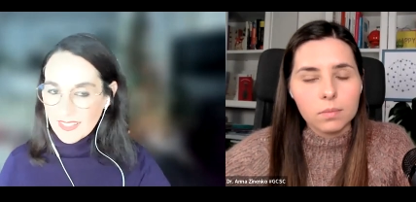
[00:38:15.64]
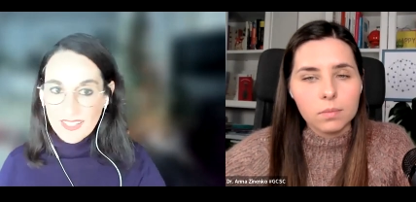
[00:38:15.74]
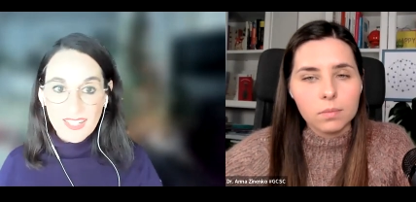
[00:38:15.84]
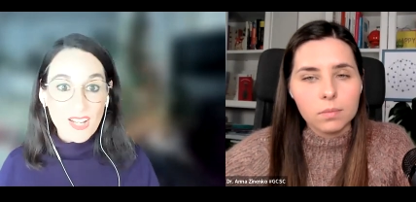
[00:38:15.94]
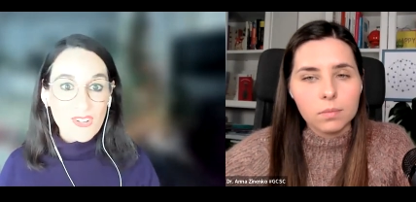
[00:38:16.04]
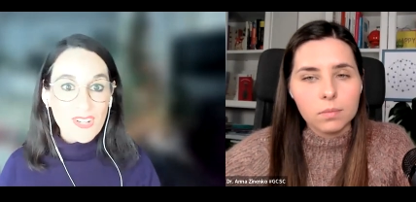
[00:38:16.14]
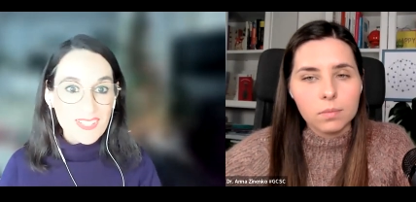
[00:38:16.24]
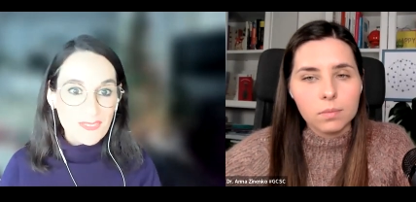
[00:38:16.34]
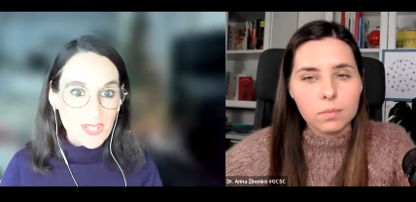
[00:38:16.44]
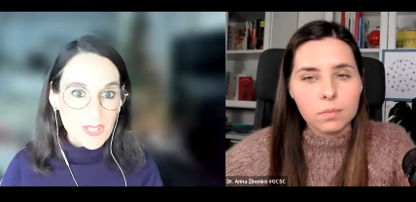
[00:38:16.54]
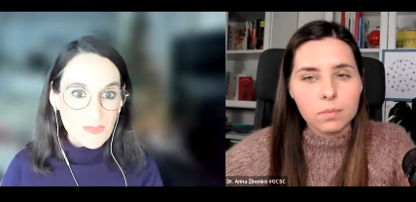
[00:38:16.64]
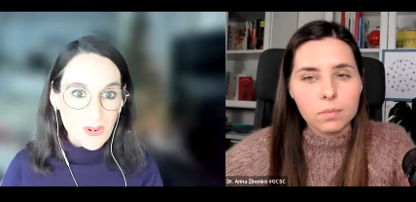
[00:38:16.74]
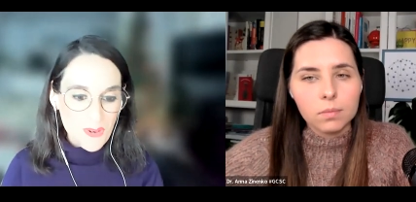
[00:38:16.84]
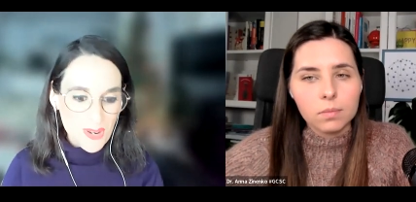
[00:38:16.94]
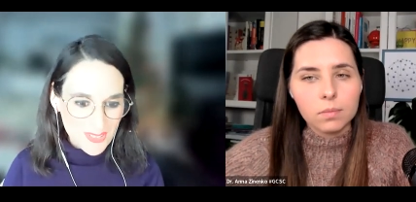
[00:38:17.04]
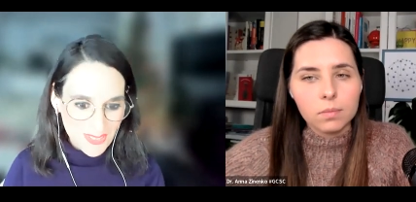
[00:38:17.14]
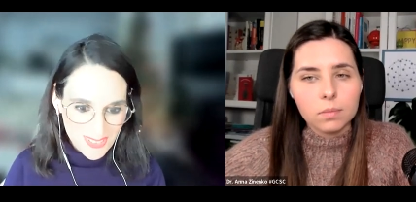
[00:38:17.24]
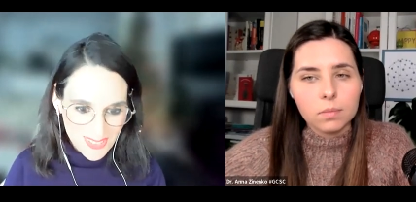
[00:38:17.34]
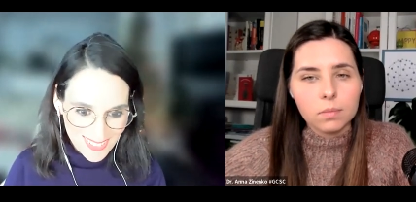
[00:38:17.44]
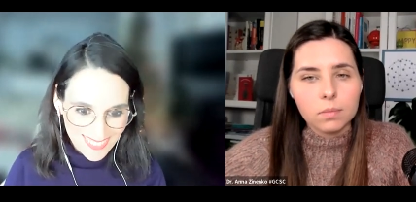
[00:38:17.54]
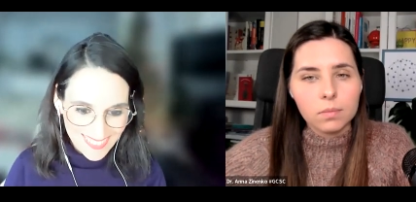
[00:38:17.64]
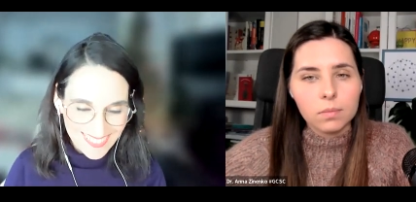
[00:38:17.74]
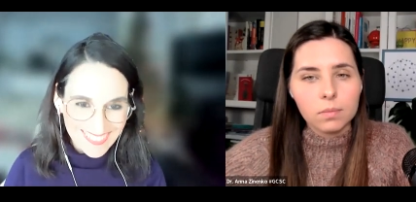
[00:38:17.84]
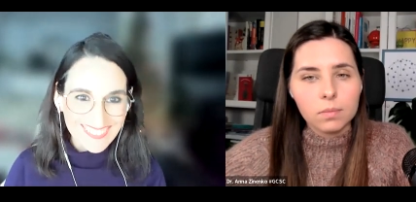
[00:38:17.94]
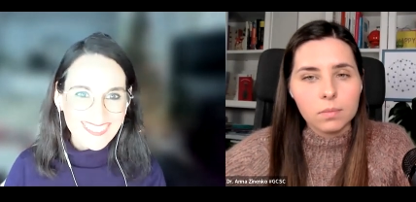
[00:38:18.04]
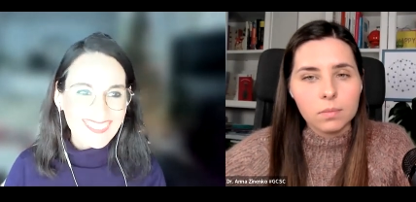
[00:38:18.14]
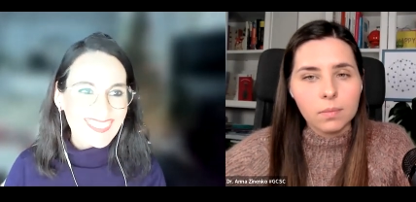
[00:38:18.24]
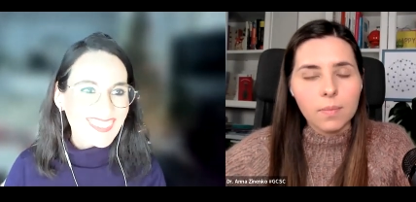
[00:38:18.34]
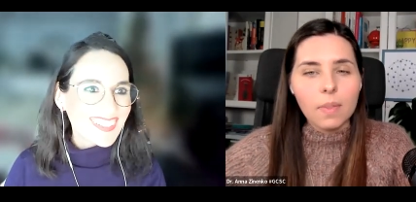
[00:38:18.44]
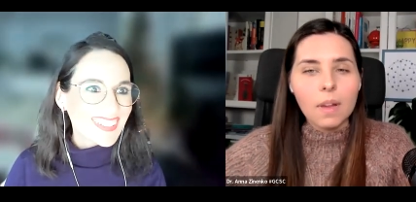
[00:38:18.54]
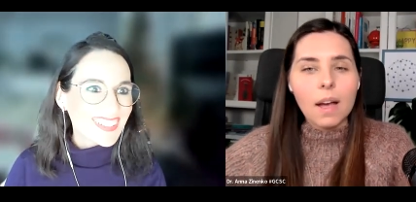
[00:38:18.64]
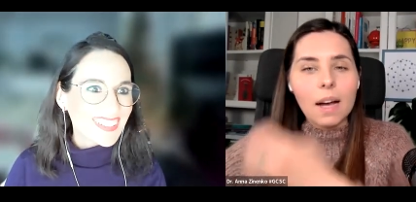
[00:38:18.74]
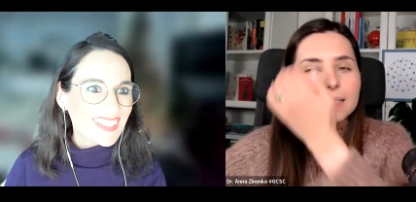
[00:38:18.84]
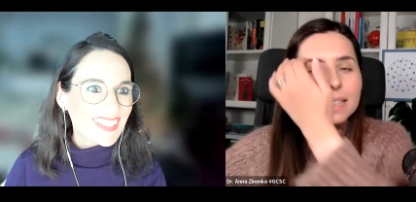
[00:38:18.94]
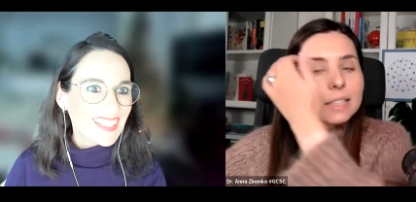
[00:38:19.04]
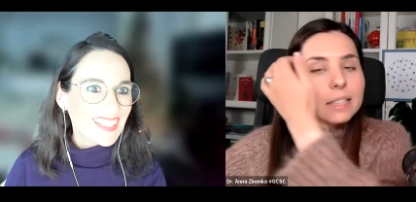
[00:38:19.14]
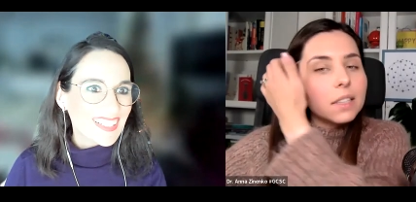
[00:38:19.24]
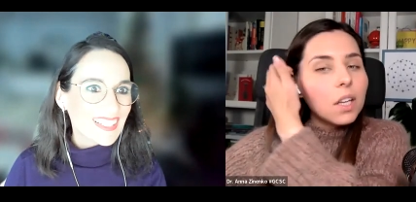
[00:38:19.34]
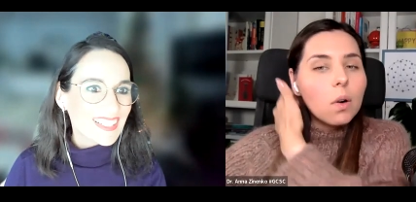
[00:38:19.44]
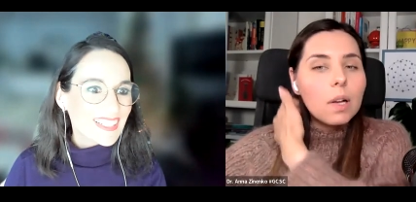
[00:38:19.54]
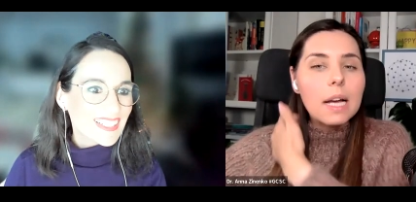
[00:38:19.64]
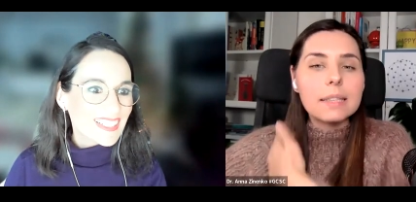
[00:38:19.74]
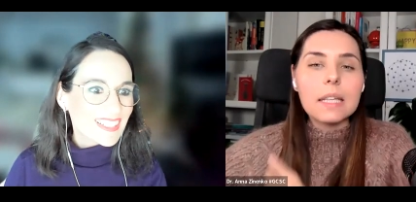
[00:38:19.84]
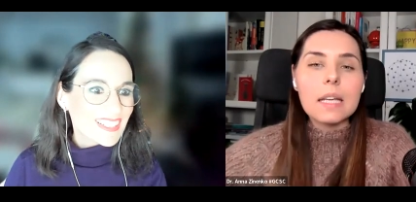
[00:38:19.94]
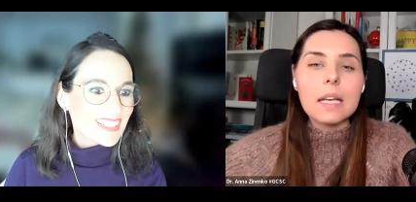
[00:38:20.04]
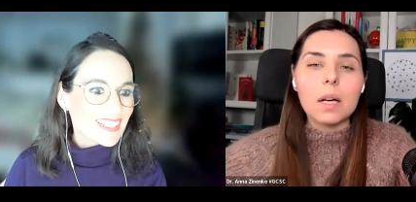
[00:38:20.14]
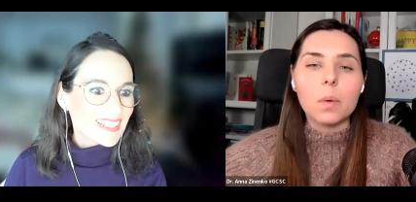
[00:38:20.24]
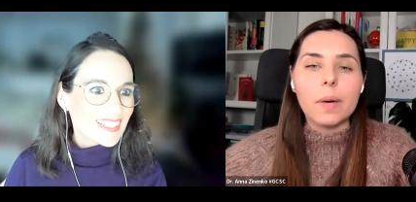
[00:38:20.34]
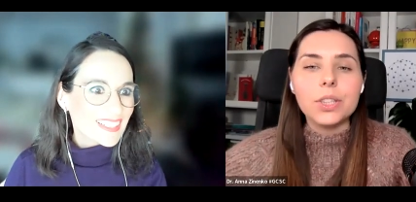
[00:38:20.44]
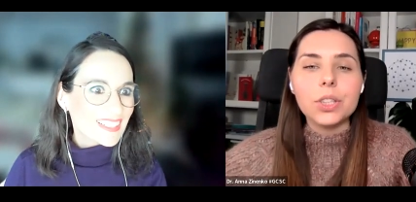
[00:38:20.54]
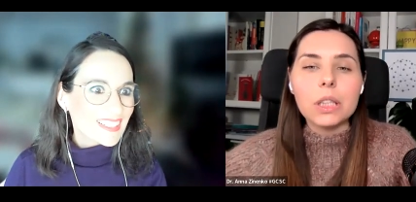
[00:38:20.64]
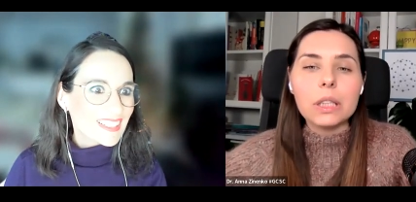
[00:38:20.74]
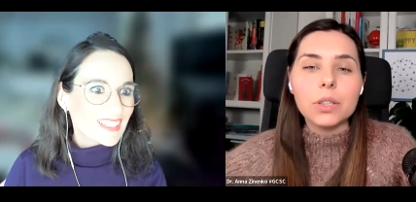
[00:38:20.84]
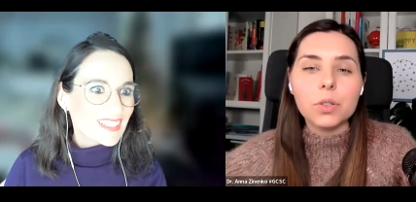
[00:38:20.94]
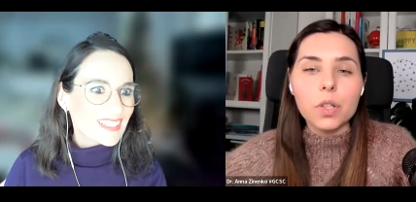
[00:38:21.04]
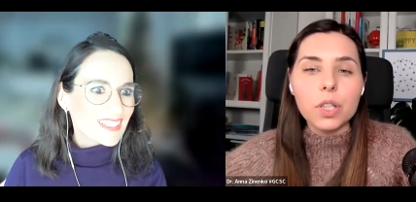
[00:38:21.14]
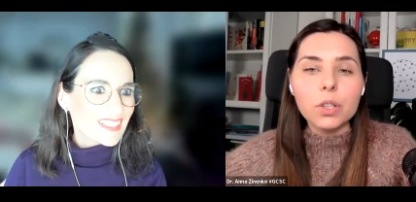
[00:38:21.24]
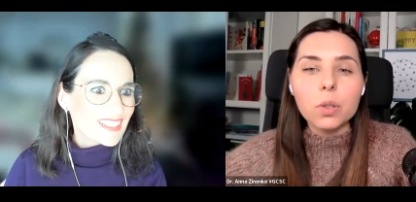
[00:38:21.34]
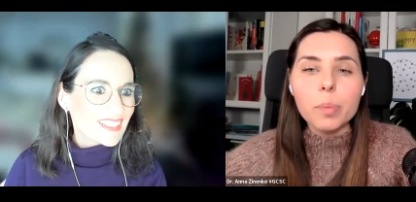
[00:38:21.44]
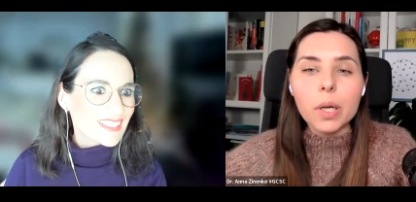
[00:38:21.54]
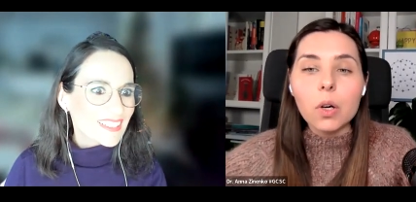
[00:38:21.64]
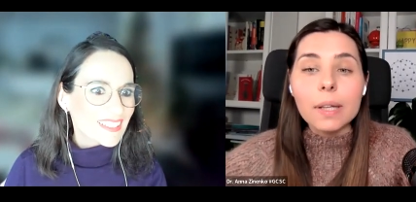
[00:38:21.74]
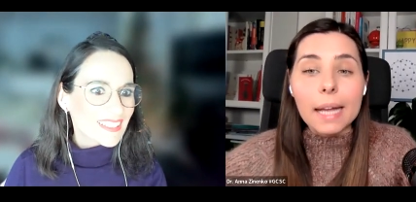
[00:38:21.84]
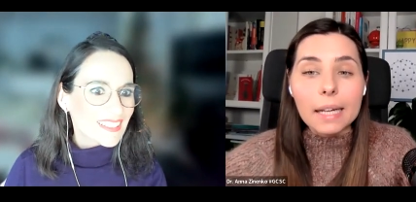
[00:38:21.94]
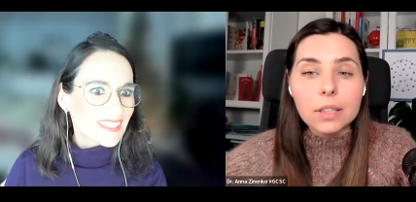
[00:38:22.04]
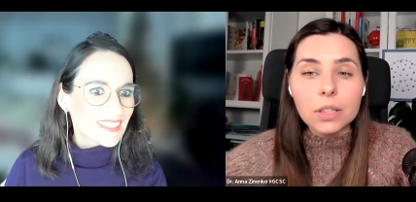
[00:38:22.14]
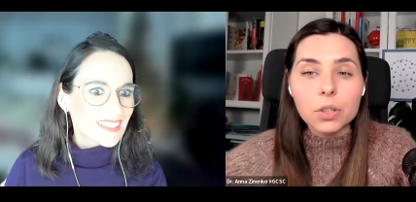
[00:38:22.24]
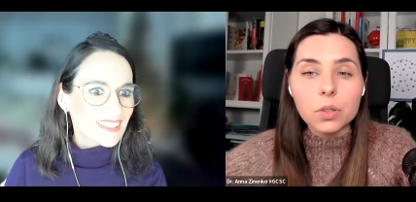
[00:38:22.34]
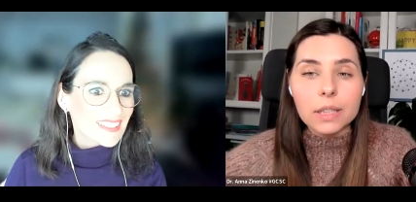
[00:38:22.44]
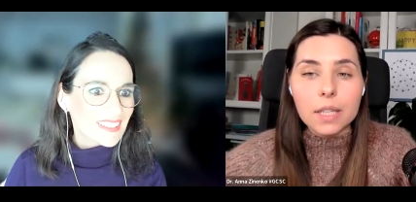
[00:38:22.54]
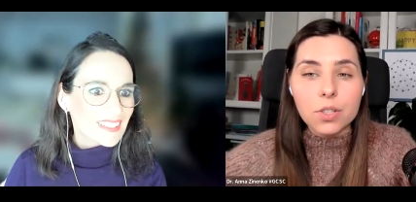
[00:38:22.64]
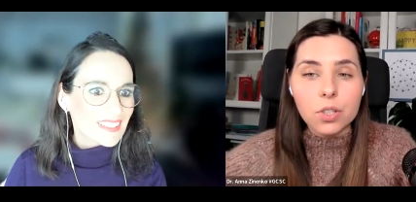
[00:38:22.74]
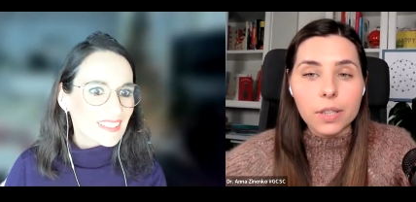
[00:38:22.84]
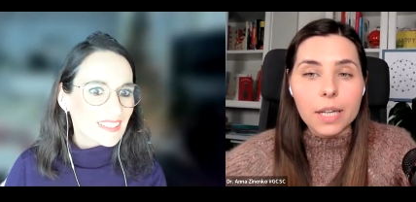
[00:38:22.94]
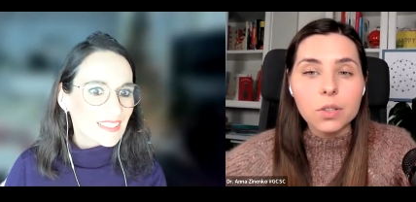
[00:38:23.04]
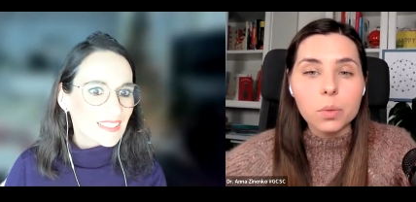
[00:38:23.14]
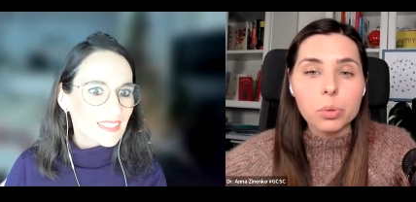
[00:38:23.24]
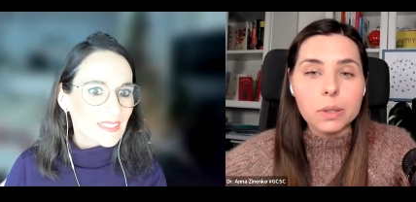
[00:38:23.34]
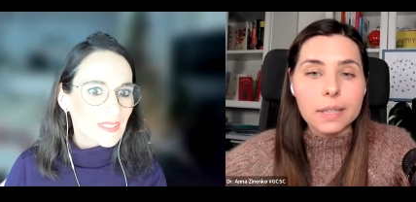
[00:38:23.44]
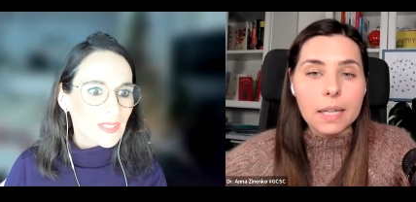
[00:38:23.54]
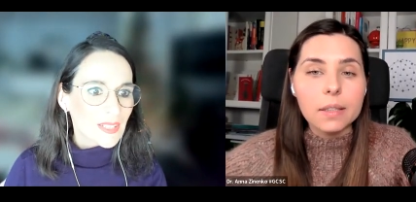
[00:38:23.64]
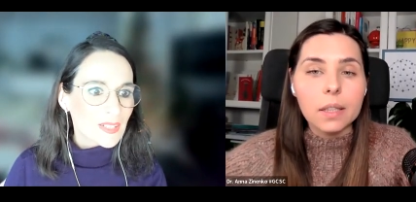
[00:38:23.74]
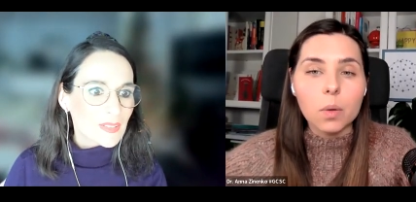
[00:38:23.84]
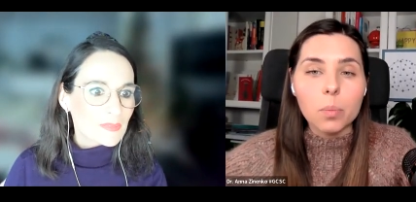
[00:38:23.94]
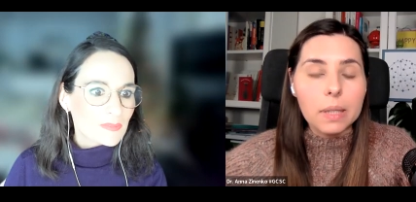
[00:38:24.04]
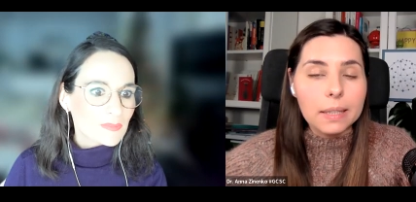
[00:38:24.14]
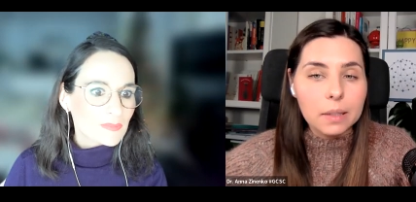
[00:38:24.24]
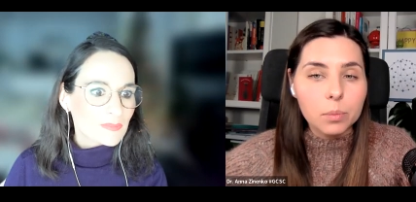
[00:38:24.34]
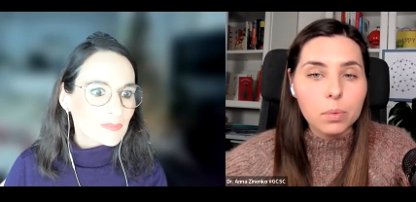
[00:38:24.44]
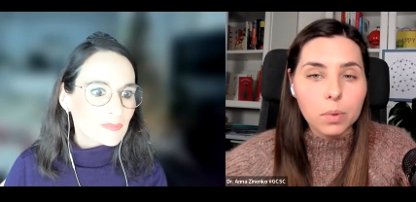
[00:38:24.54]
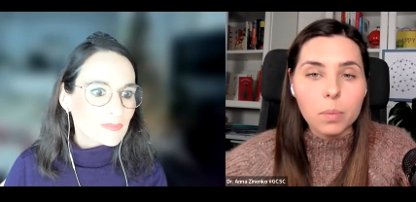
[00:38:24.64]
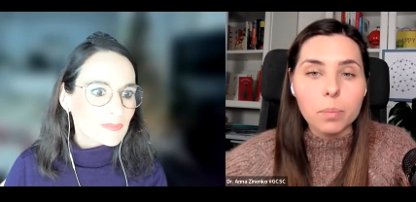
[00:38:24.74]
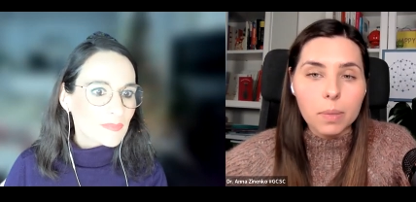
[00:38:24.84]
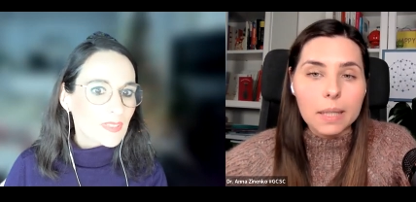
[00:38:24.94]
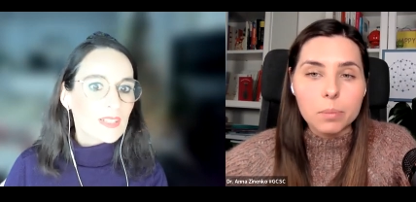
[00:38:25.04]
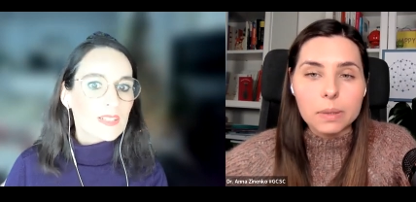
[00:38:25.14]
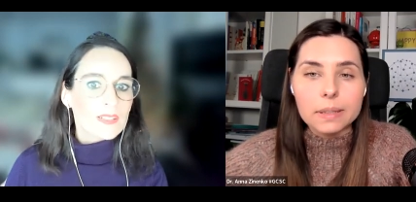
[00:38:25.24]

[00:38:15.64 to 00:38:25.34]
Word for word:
Speaker 1: And I'm going to see if there's more questions. As there is Nicole
Speaker 2: asking a question, do you need to be connected to the internet to present the completed complete